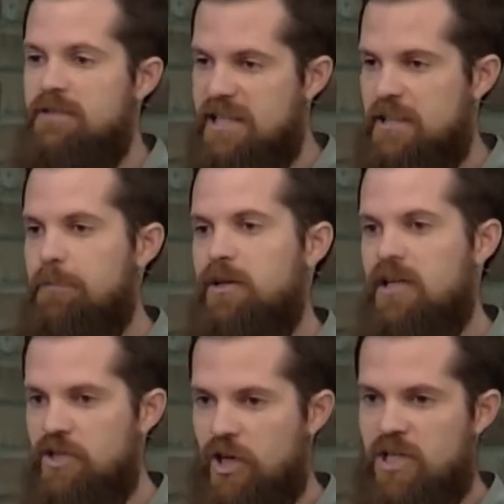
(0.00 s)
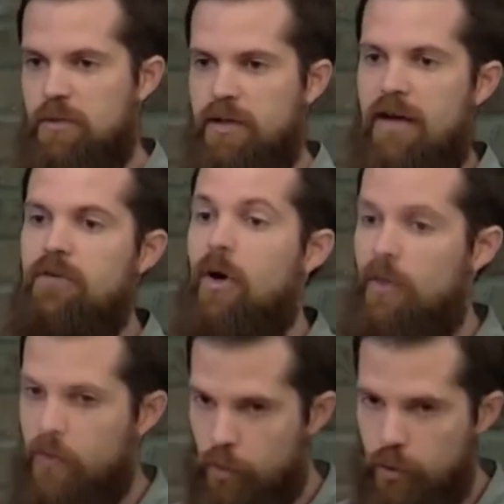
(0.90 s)
of discipline and judgment have
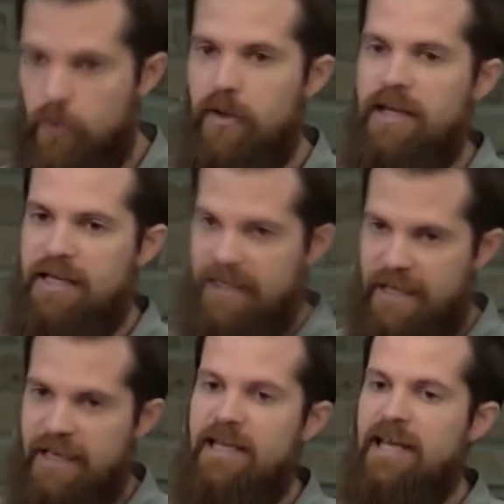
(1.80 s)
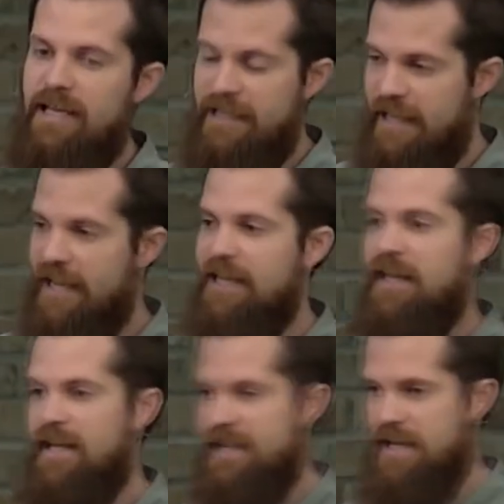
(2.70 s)
gone through and again and again
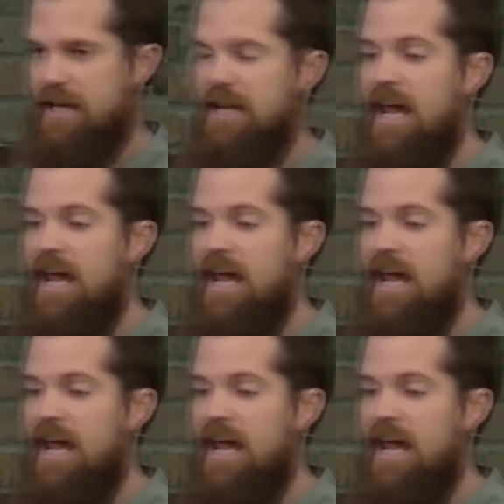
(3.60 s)
and again,